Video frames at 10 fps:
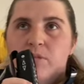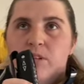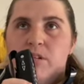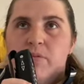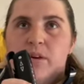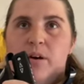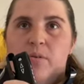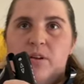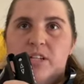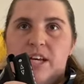So if you
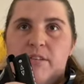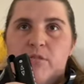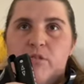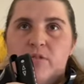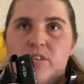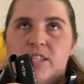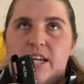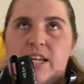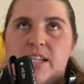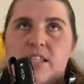hold it down for a few
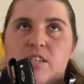seconds,